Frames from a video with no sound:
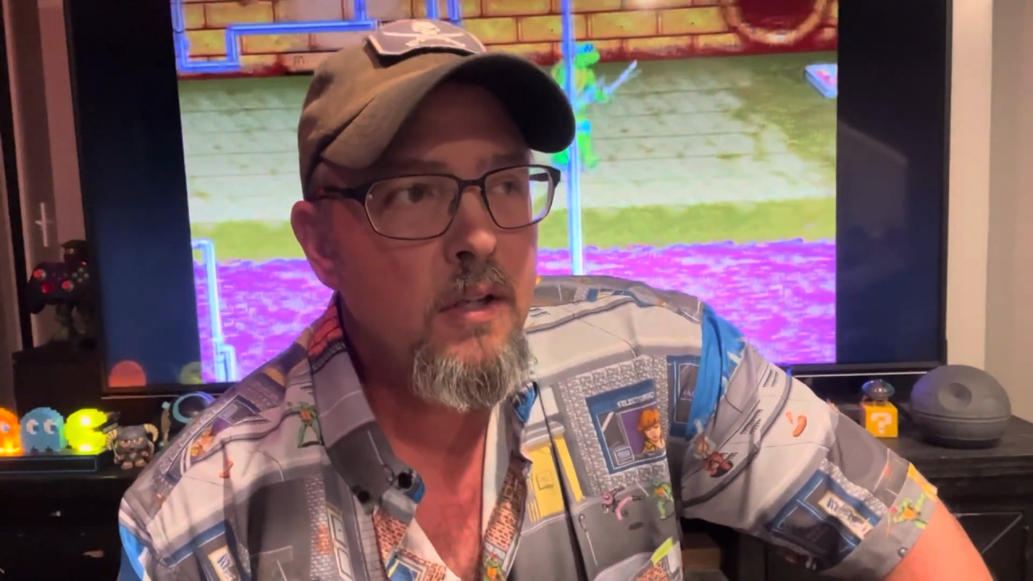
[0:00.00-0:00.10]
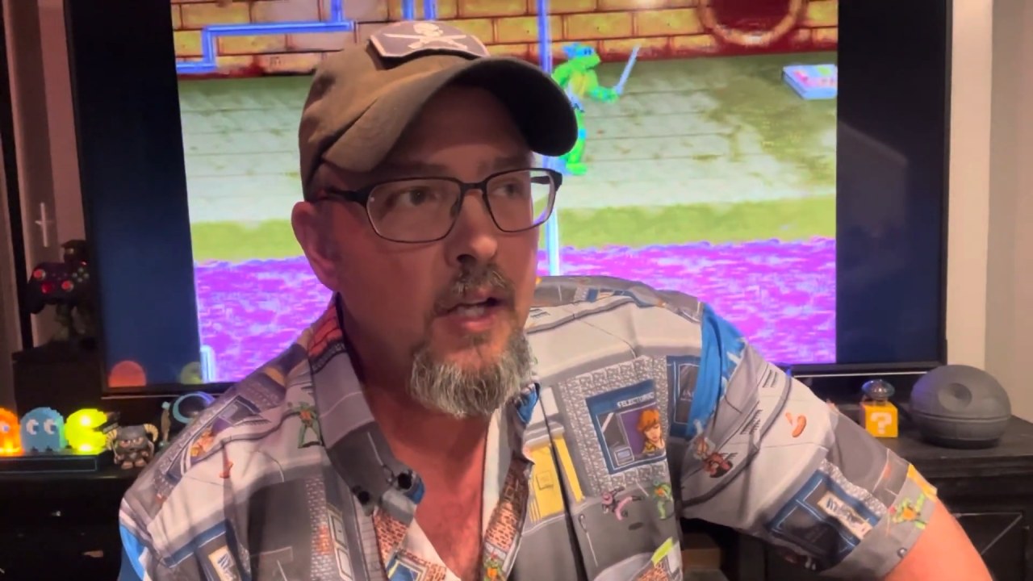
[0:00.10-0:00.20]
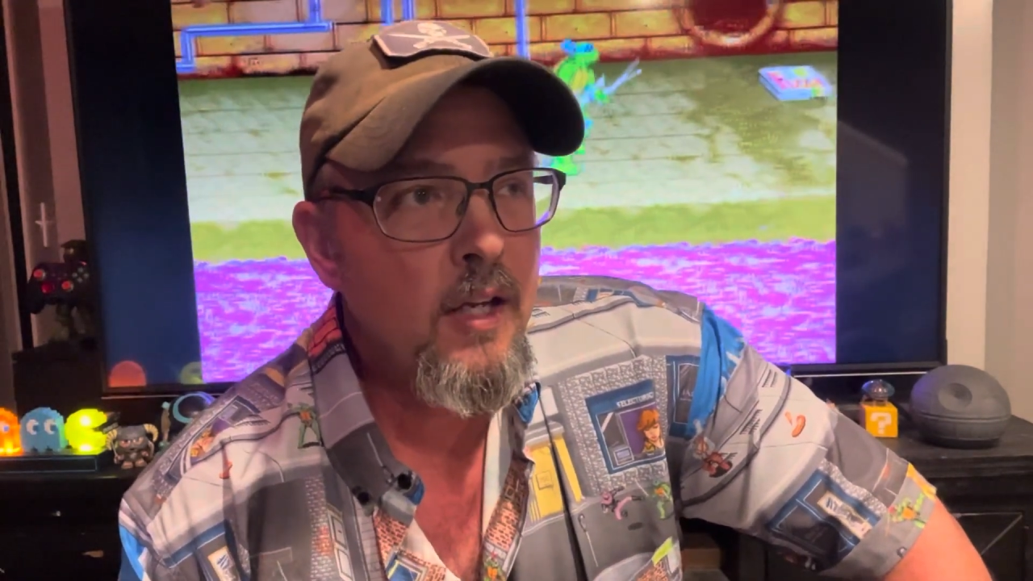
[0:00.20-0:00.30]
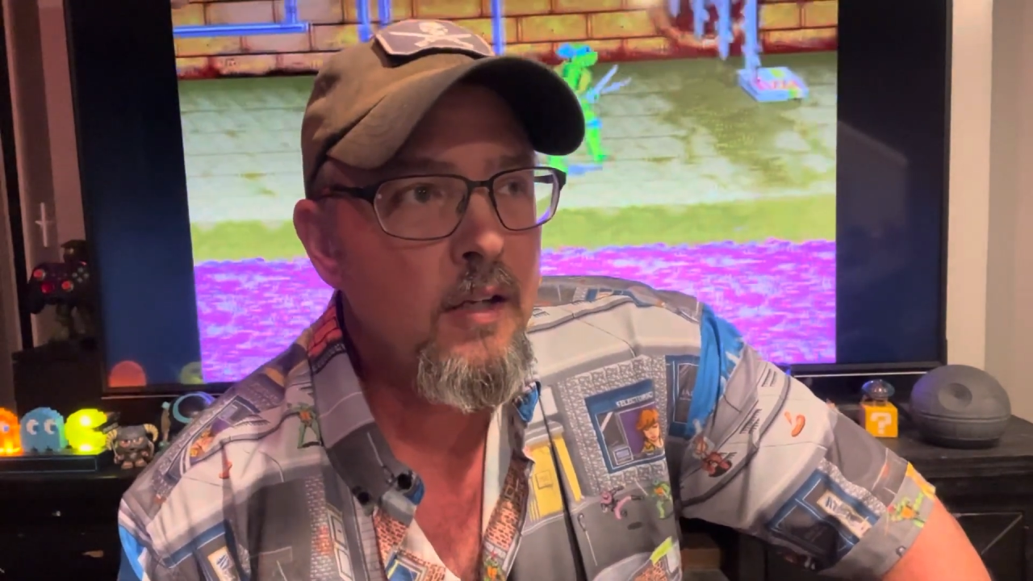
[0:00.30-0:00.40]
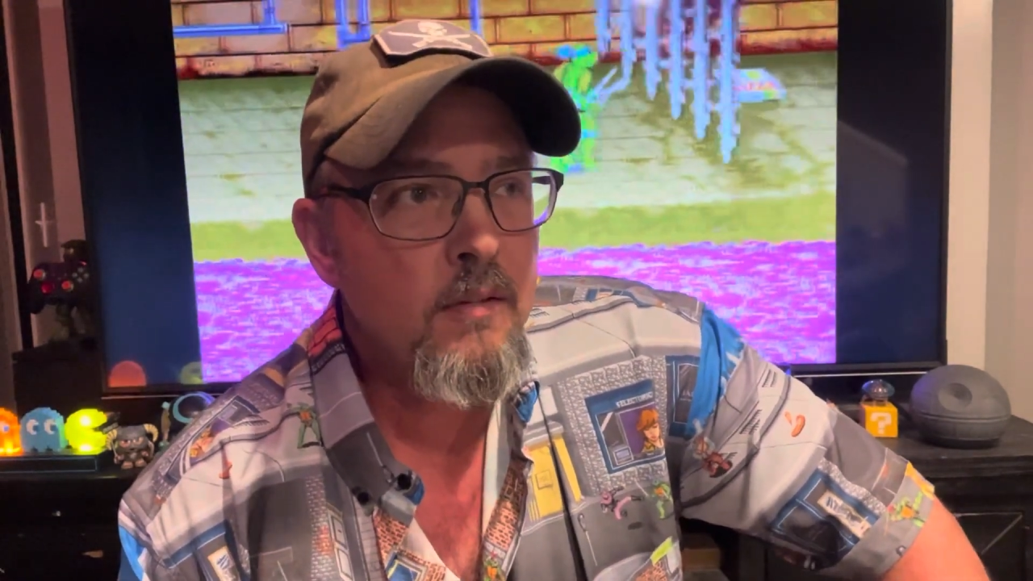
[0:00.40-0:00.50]

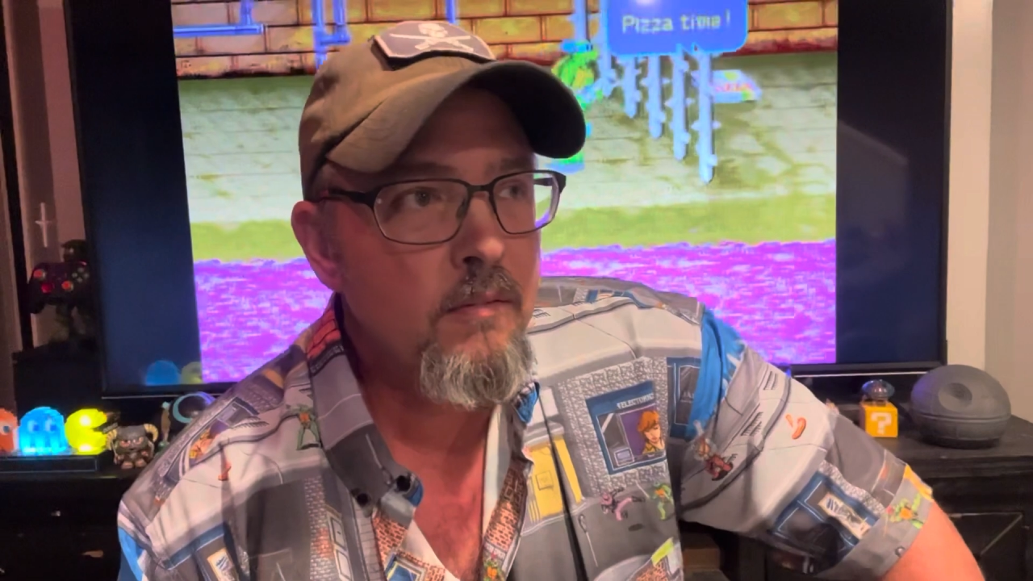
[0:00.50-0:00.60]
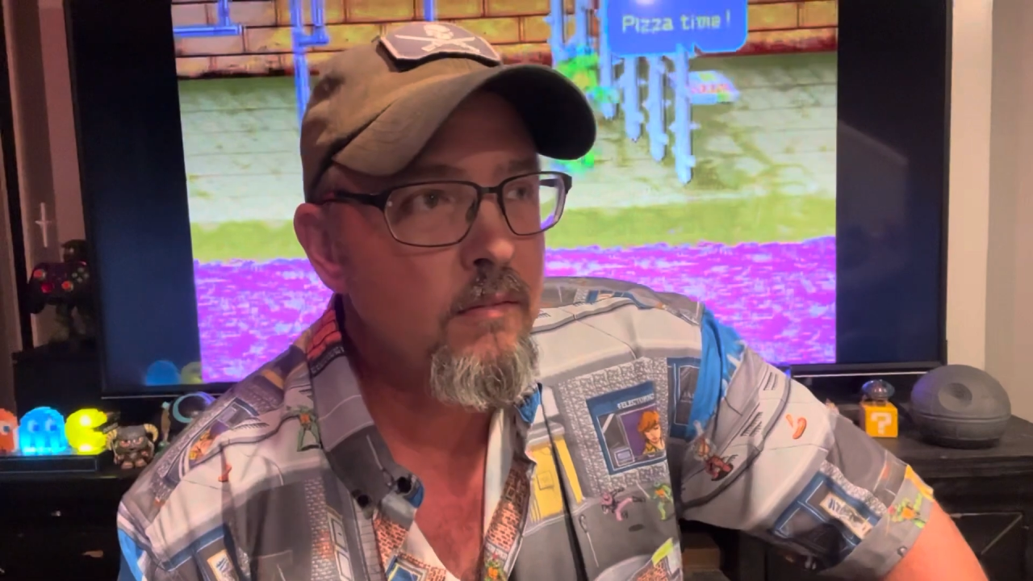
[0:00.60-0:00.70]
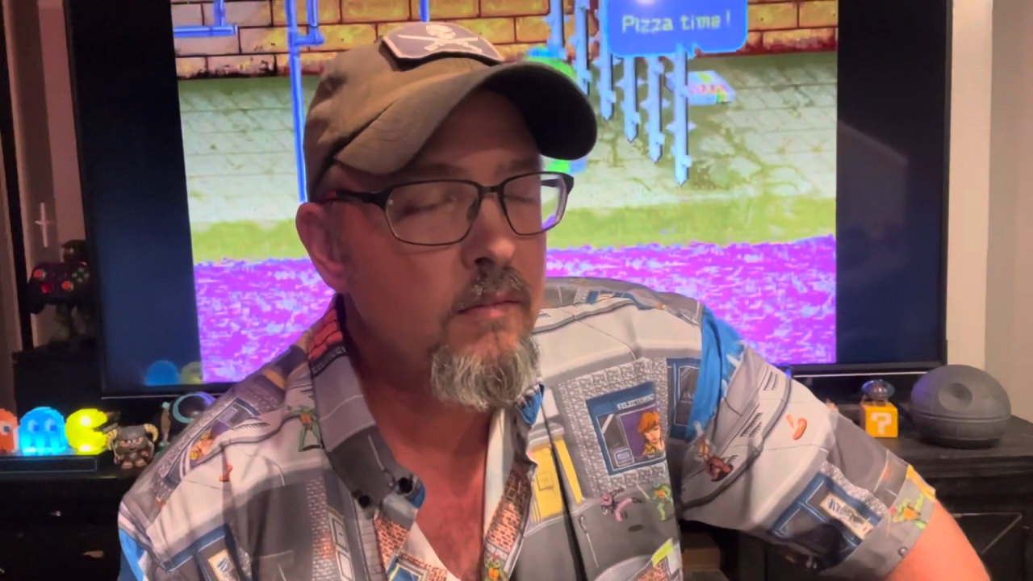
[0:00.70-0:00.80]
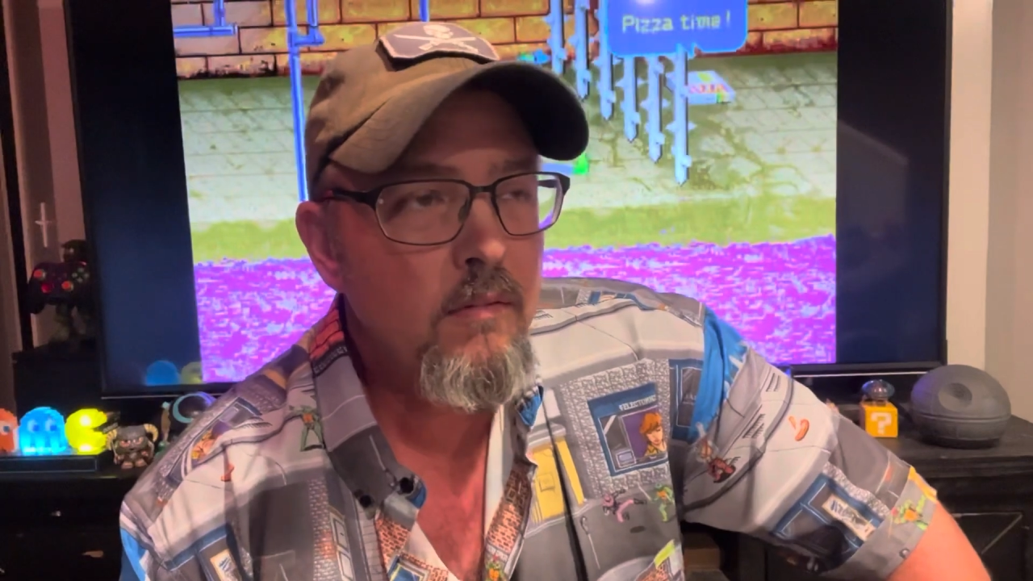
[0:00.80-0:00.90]
in